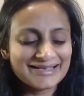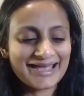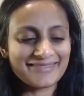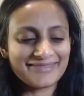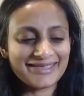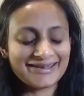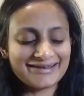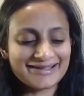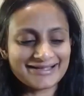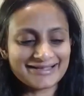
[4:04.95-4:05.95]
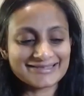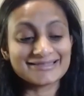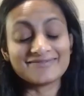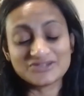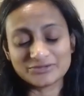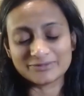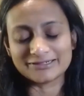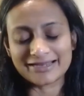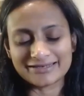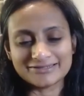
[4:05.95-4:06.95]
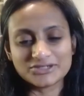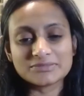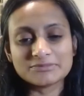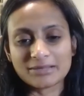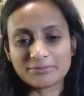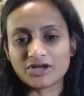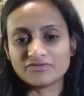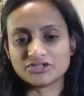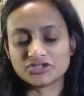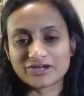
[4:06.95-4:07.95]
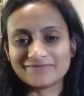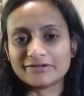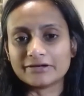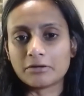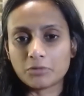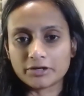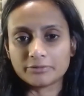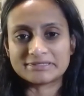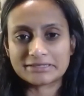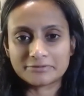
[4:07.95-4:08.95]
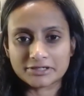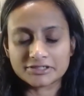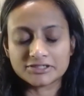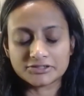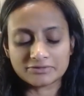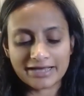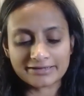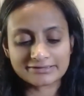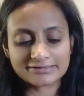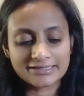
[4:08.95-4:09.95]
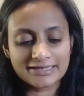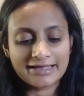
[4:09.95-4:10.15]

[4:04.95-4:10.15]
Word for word: And then I just left Uber and took some time off to just try and figure out what it was I wanted to do next.